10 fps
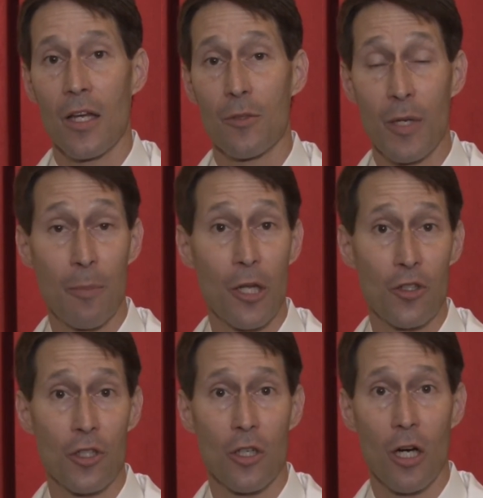It's been a
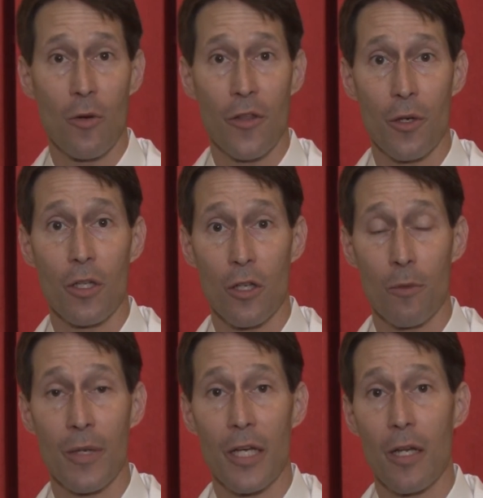pleasure to talk with you a
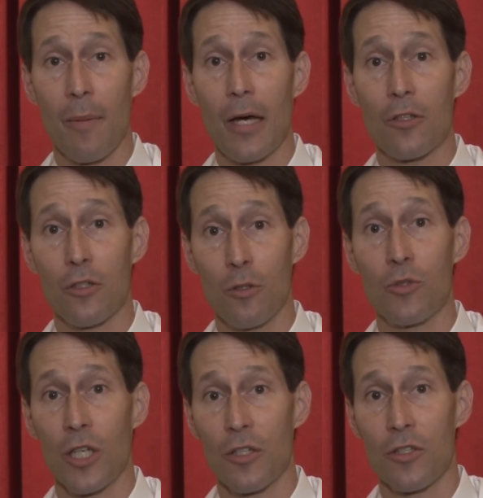little bit about tube
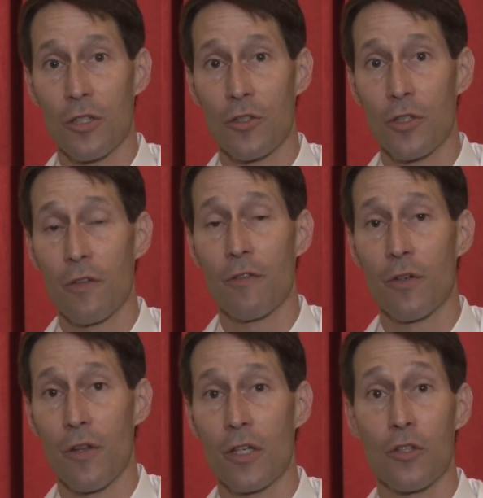shunt surgery
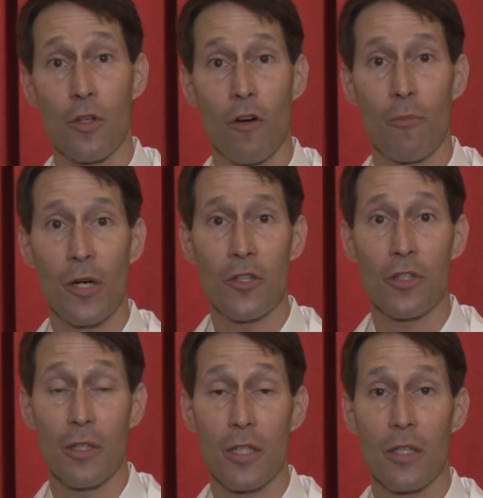for the control of
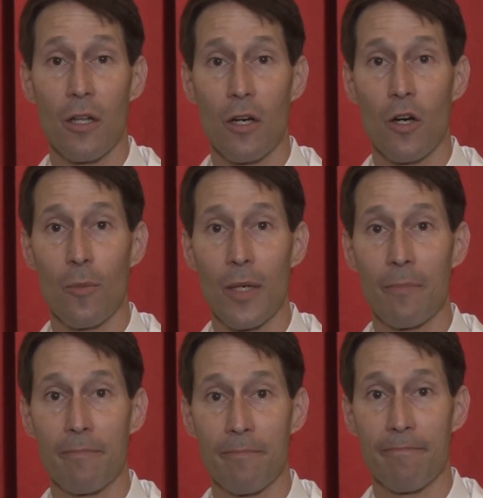pressure in glaucoma.
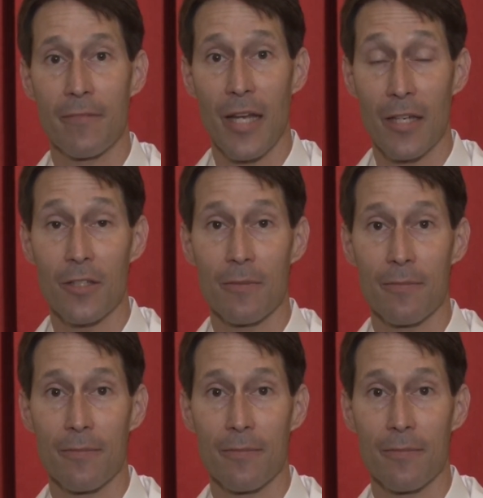Thanks.